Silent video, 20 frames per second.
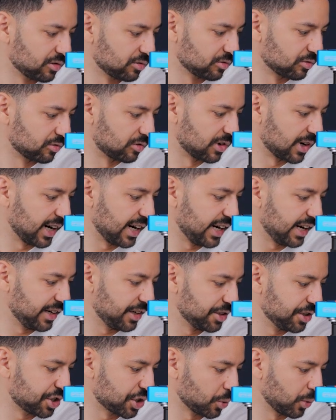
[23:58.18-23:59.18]

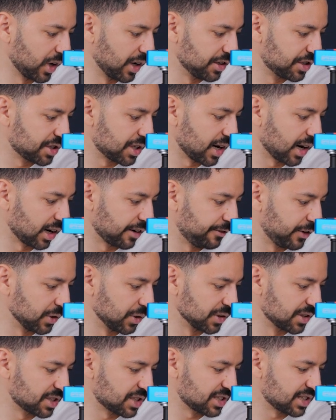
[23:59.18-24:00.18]
range where dark
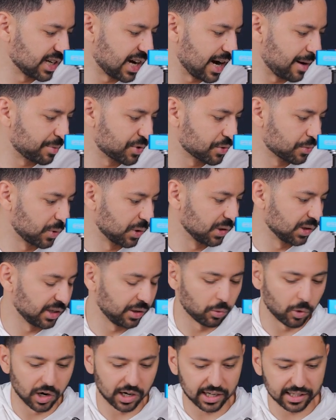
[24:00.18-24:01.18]
field stops
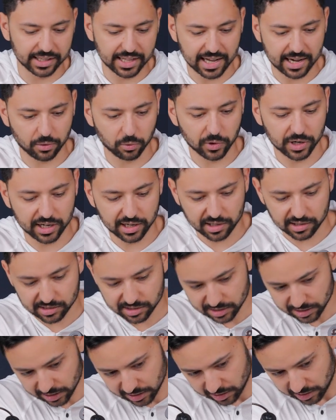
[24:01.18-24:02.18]
really working that well
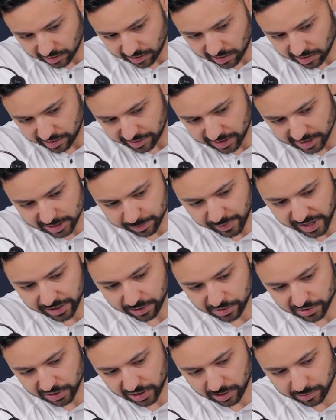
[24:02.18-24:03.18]
on this
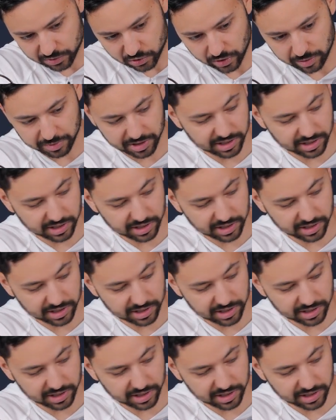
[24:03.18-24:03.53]
microscope. So I'm